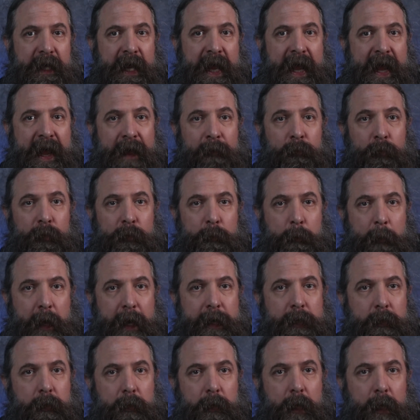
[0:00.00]
they have with
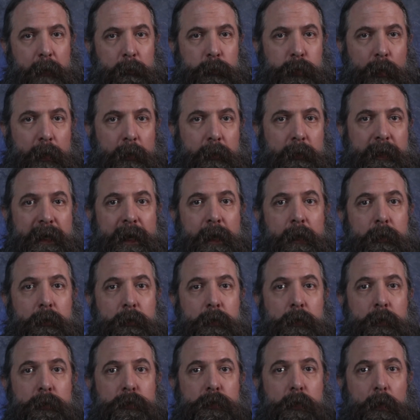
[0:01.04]
minor non-player
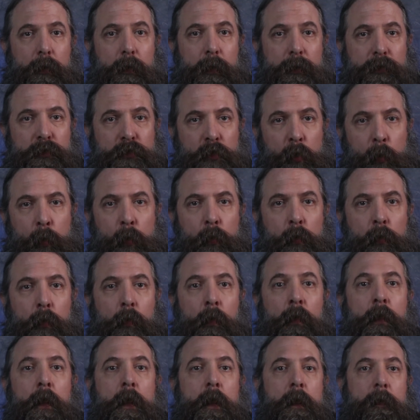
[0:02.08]
characters are a
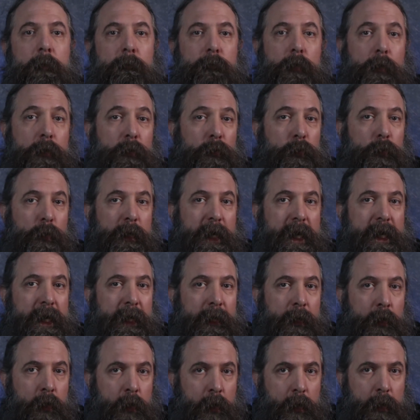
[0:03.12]
tool for
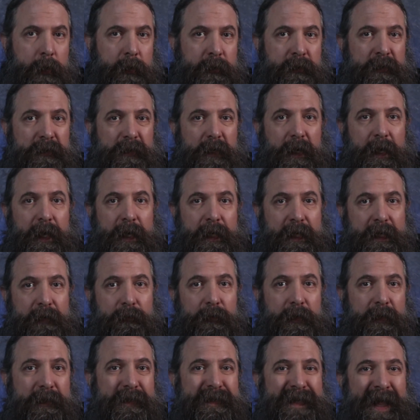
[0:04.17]
creating hooks and
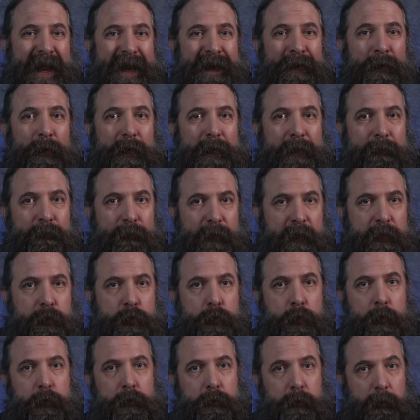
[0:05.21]
even entire
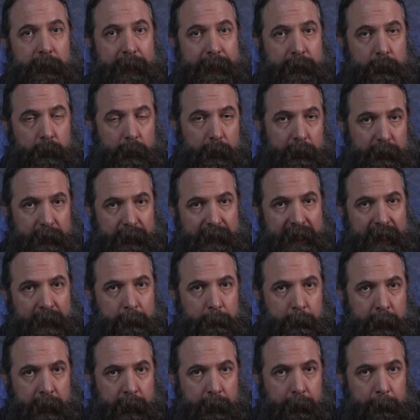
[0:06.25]
adventures later in the
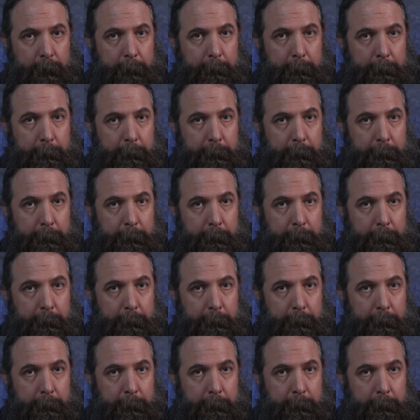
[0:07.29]
campaign.